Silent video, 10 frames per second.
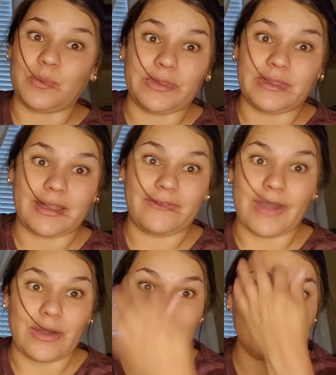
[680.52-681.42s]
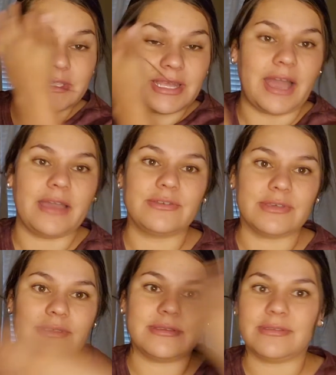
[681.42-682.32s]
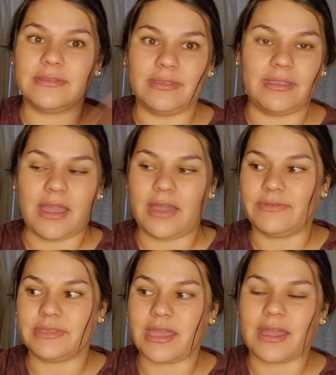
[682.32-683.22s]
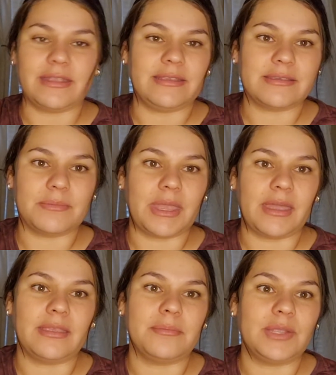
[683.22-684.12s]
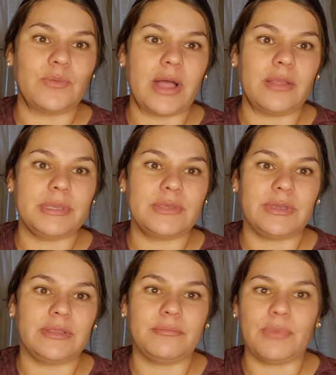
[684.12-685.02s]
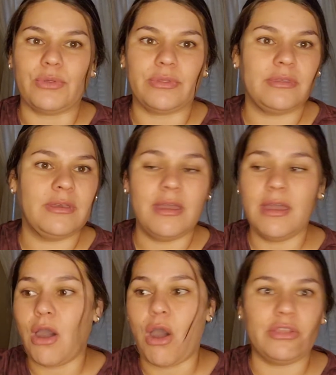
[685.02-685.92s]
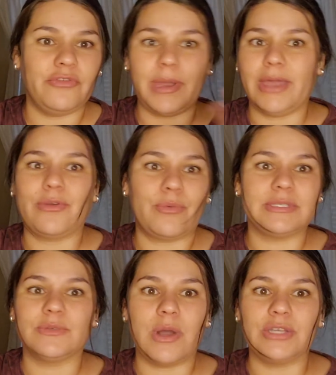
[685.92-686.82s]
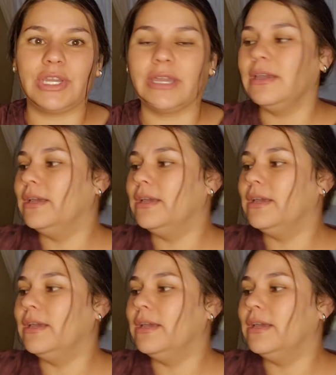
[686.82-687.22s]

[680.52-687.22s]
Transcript: one that I found that I was like, I need something in the meanwhile between all of my other ones washing.